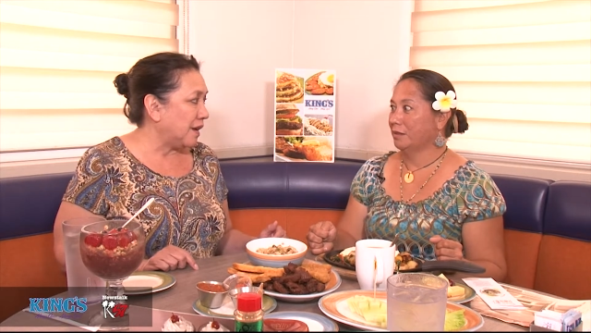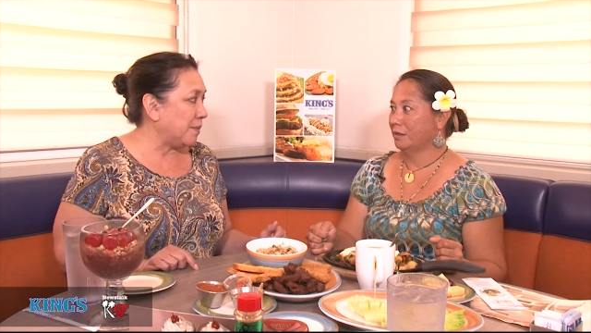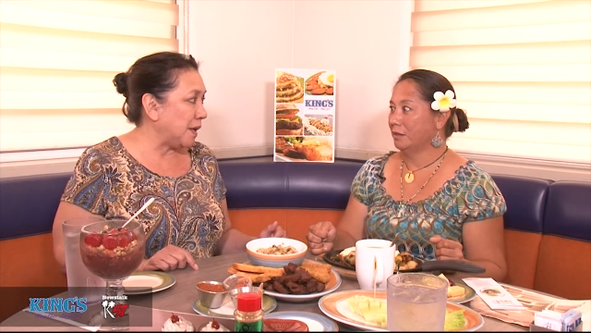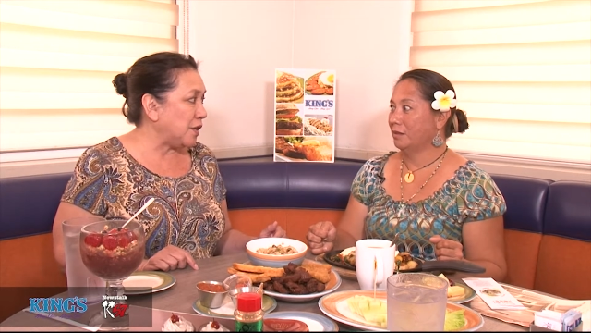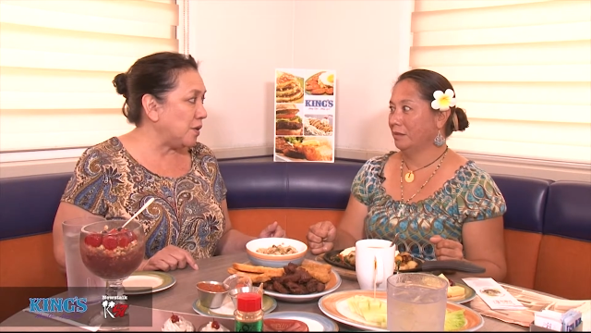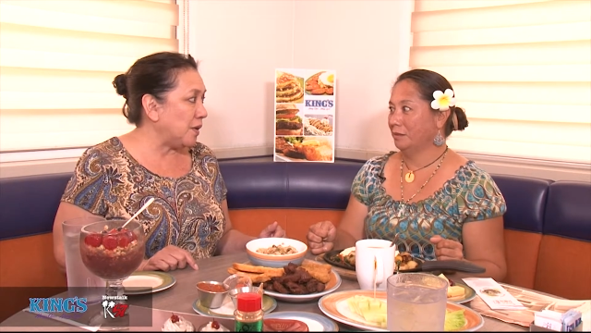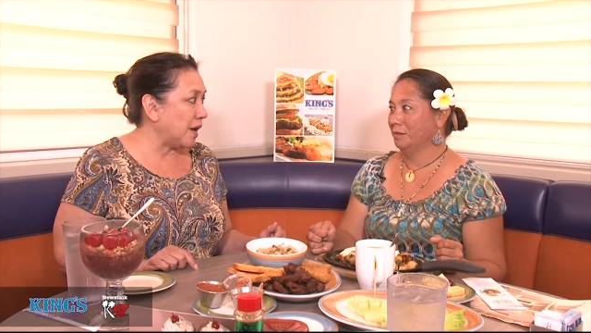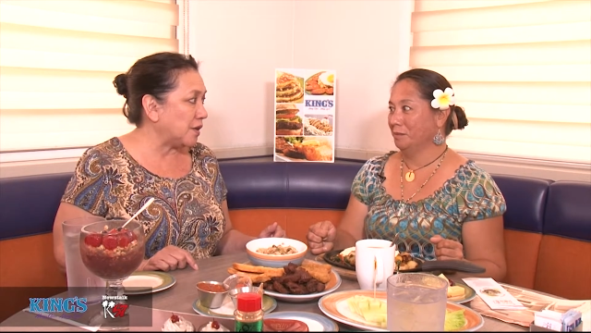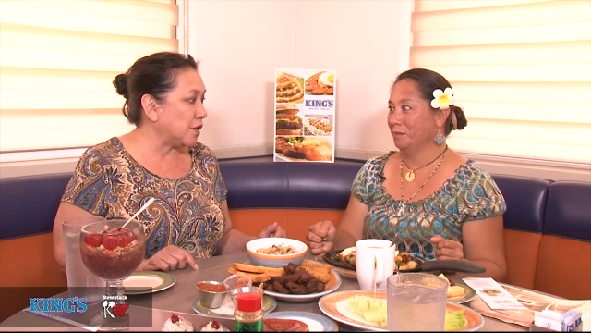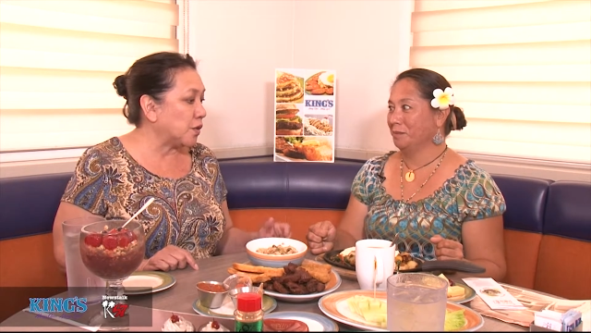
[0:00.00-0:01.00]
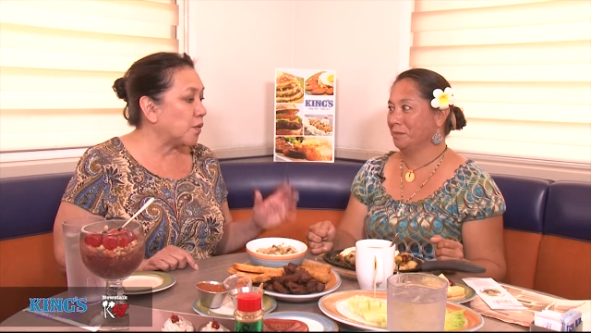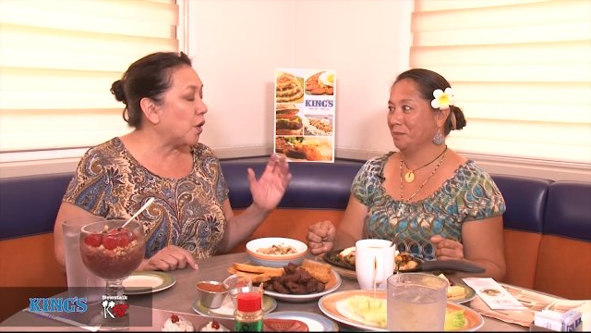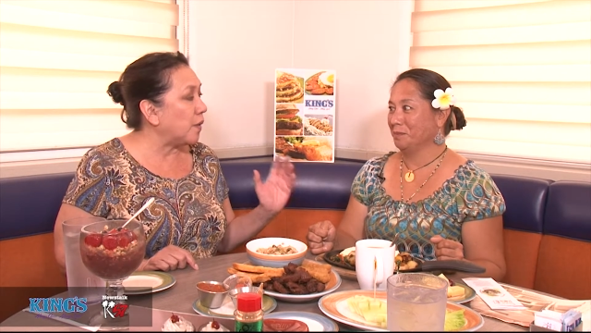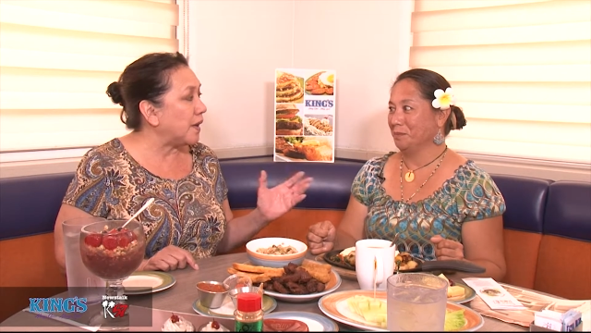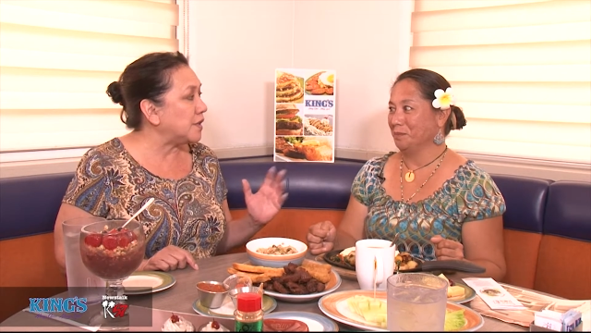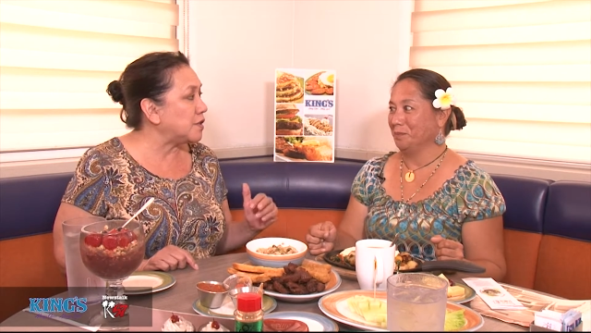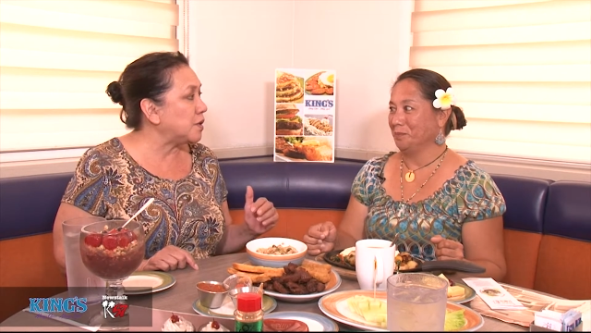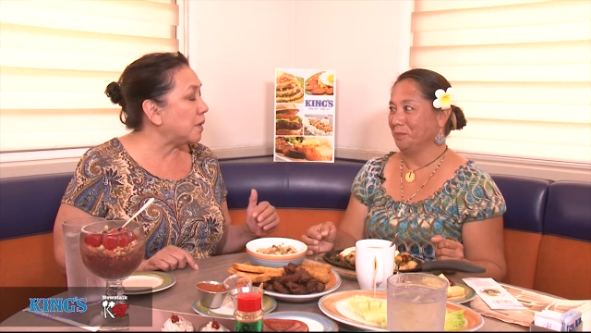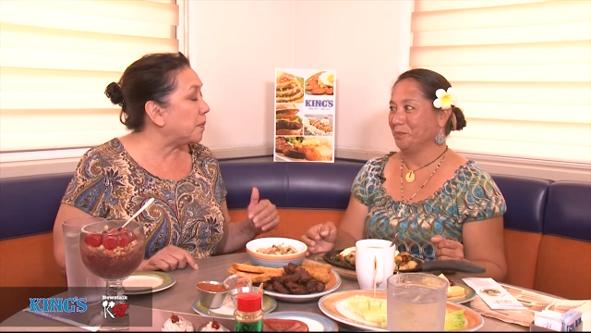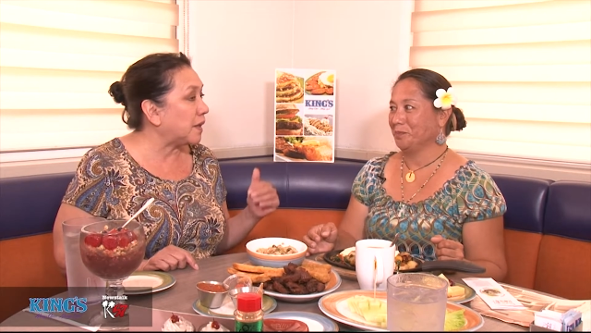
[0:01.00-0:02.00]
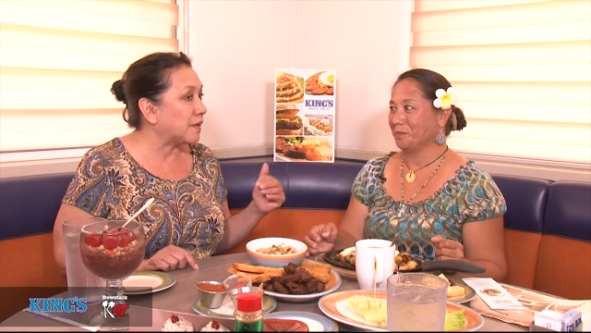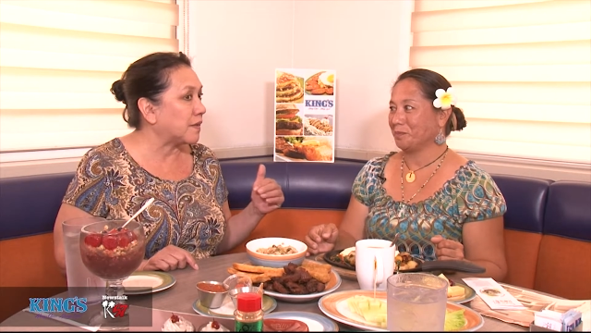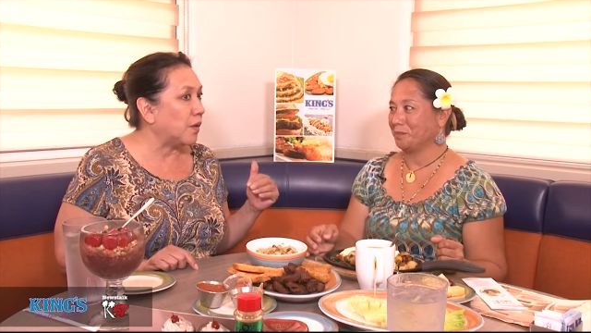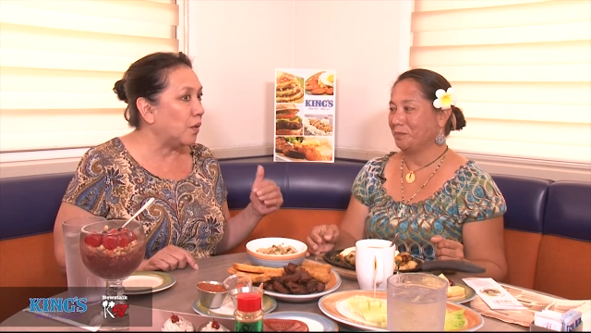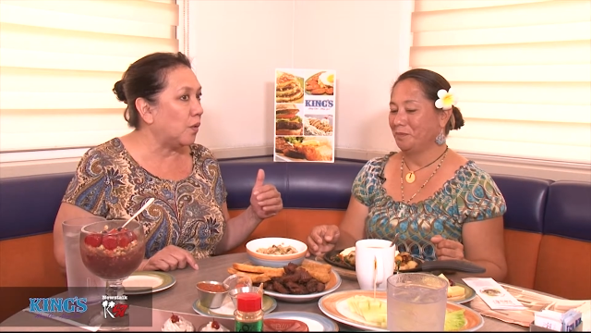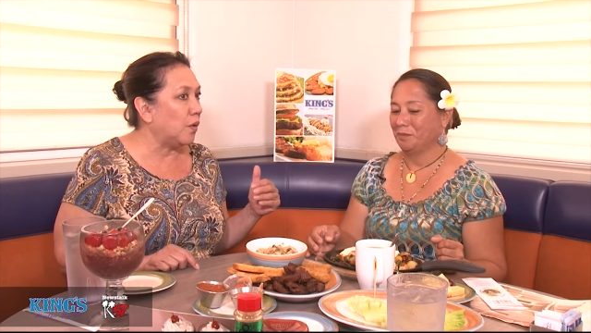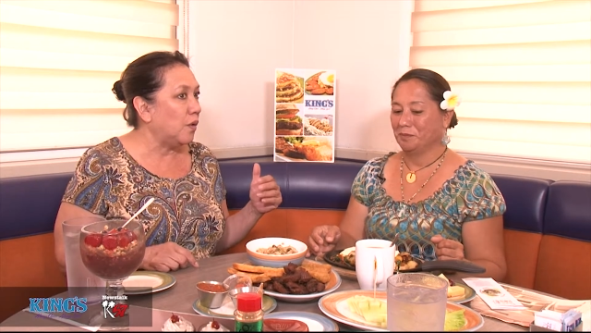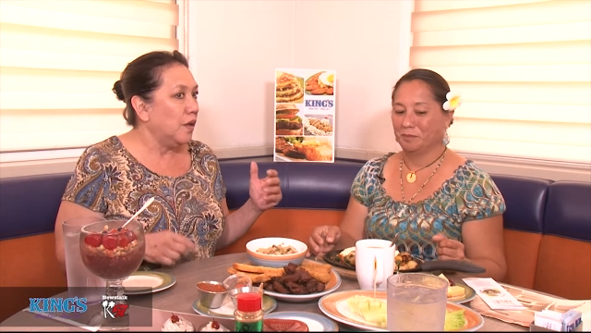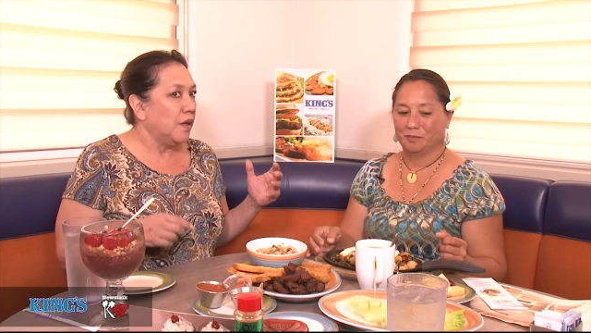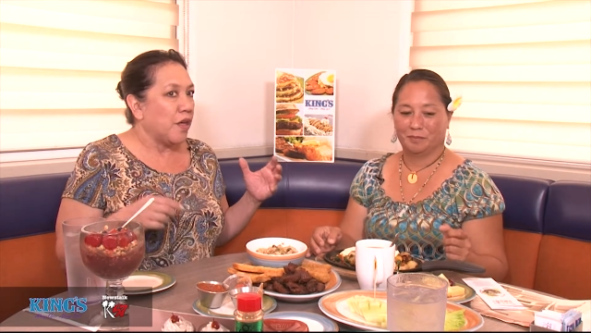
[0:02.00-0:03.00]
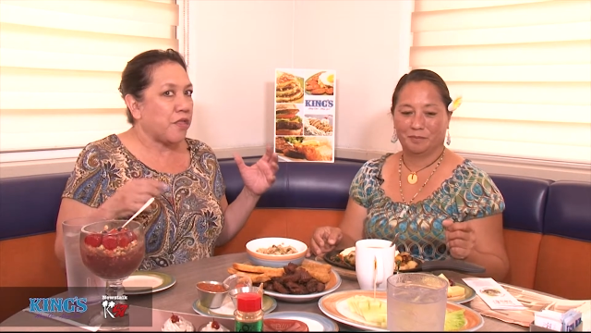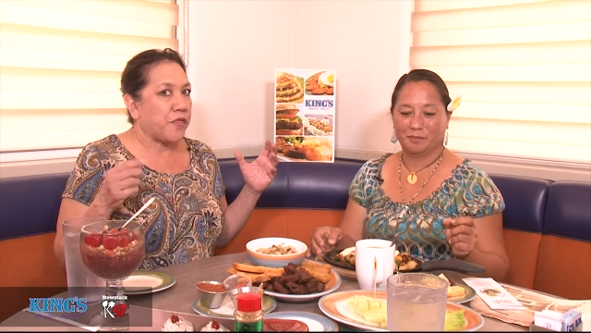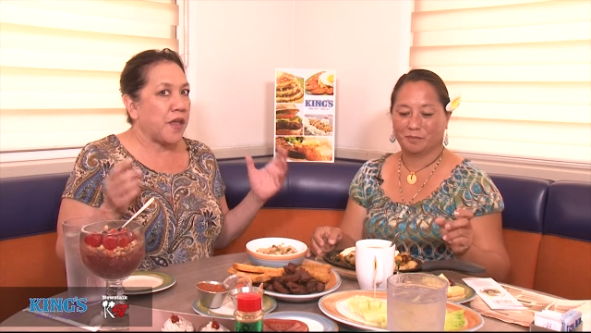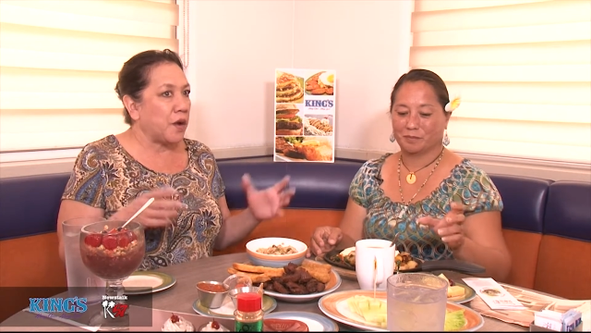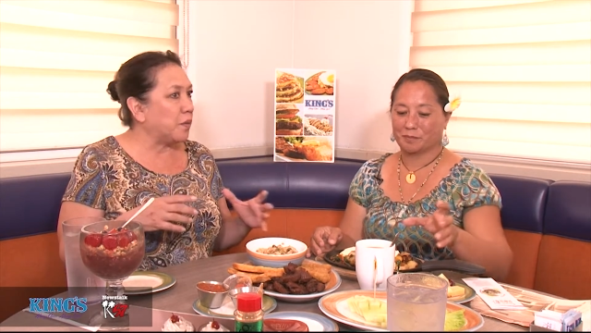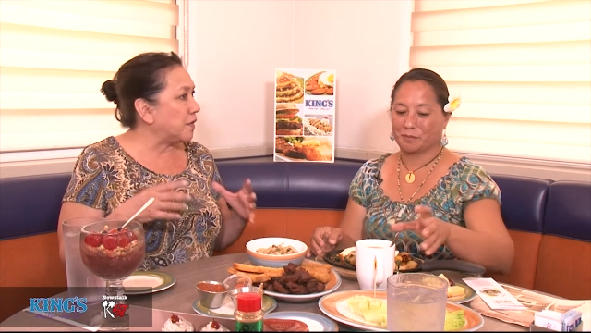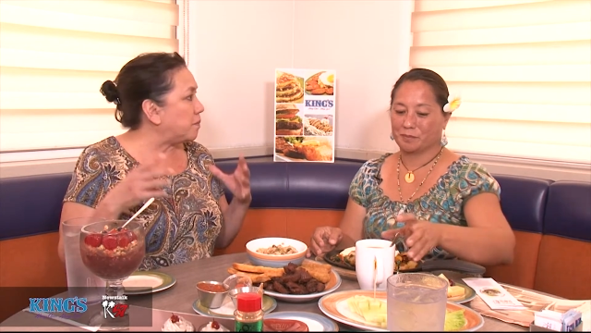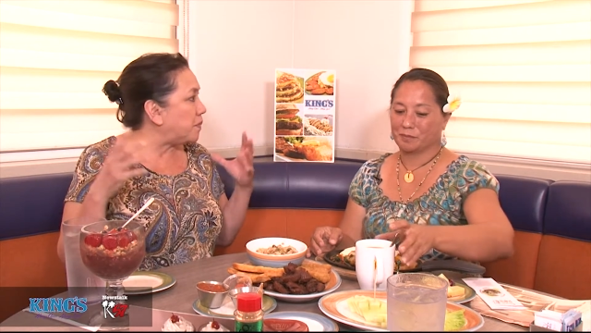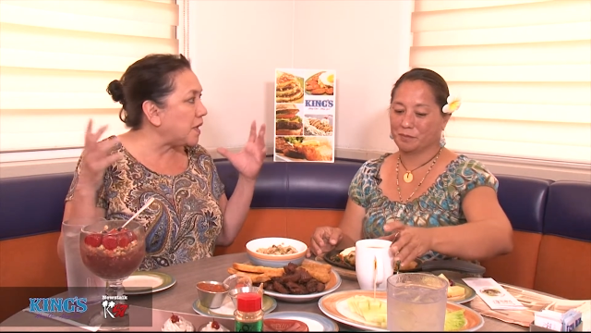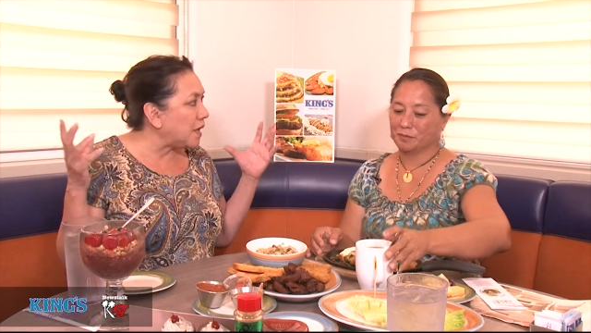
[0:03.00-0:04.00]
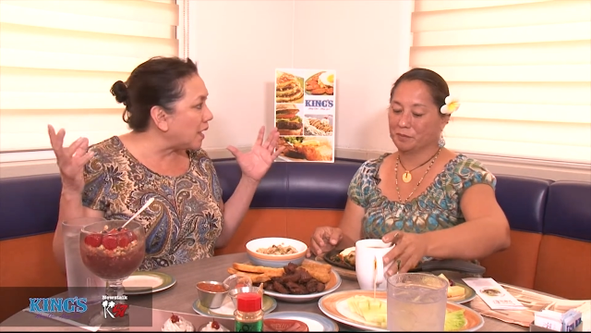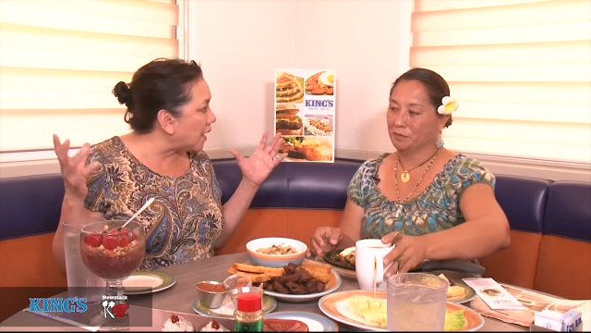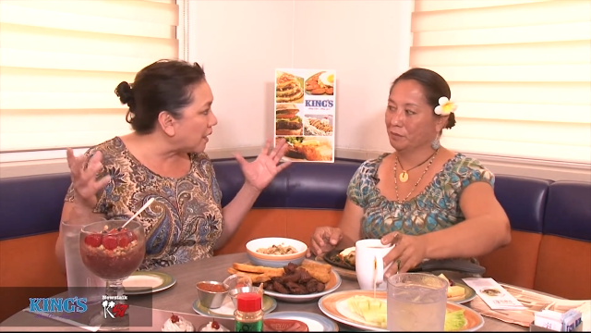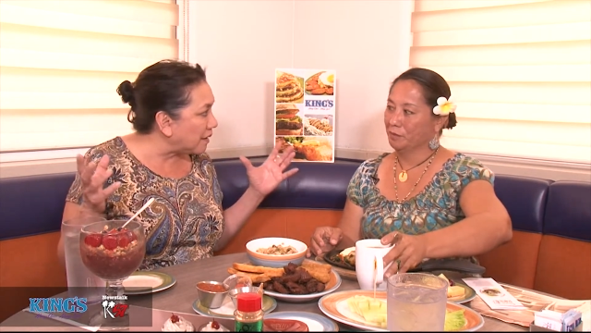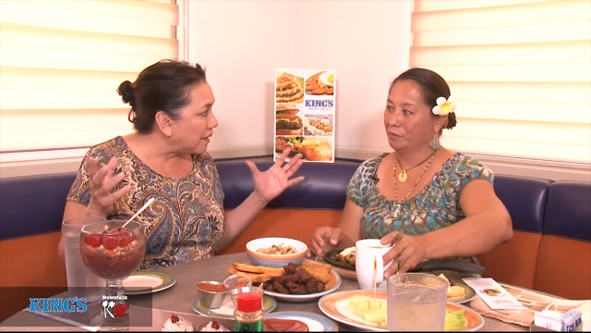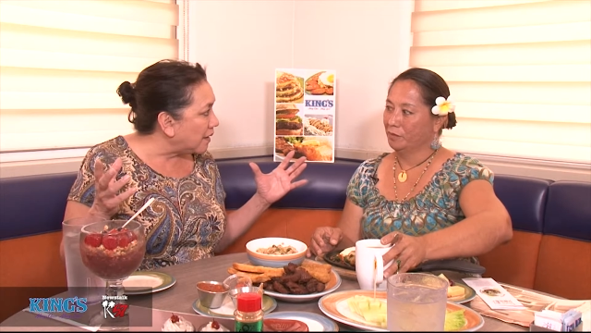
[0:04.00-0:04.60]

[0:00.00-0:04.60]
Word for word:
Speaker 1: I mean, you had to grow into it because the whole thing was being